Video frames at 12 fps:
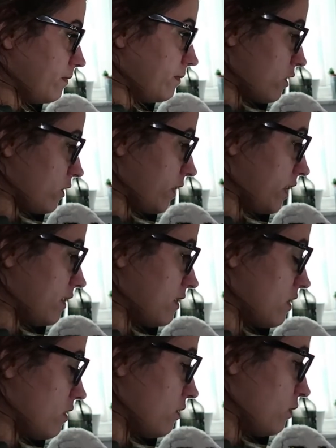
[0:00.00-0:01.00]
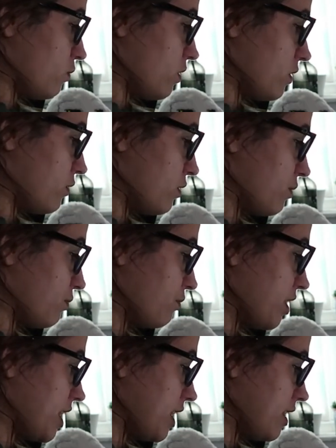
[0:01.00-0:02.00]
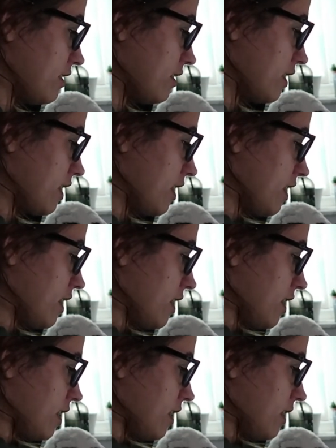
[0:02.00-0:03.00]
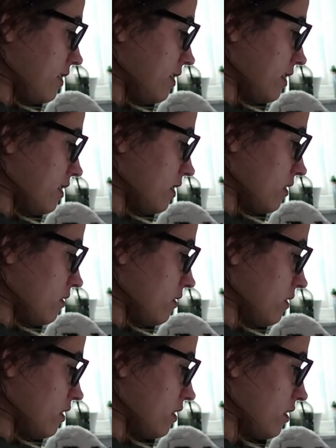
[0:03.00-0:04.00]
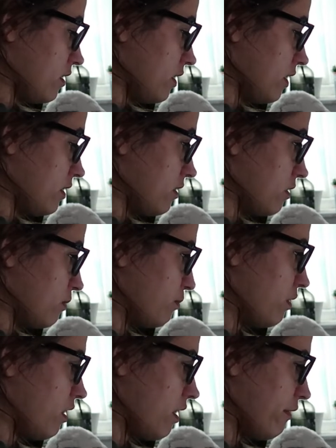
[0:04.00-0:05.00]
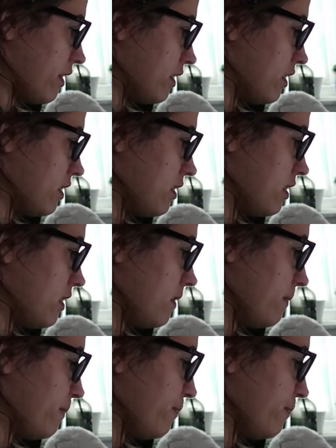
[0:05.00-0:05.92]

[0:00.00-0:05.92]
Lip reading: so it's on Want to Read. Is it on? It's on Power Fantasy.